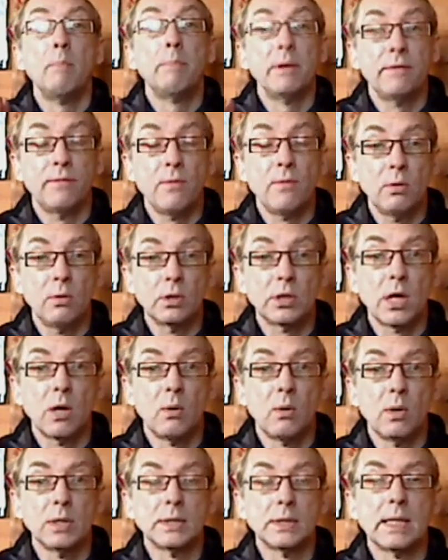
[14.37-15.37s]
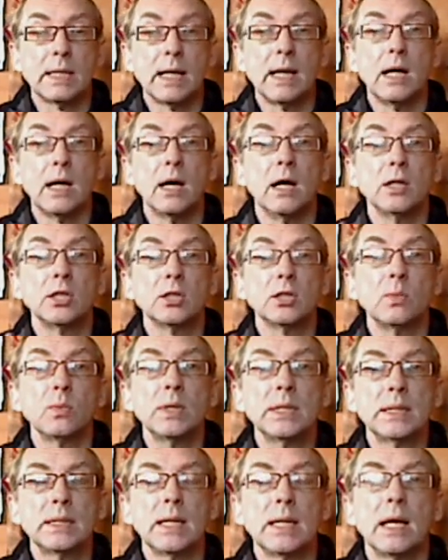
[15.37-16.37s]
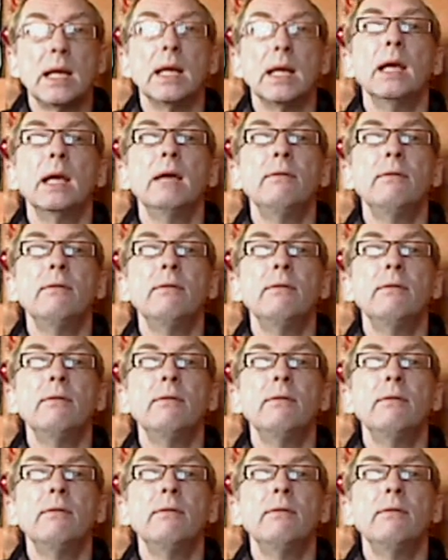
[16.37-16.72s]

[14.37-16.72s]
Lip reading: Before I go on to that, I just want to say,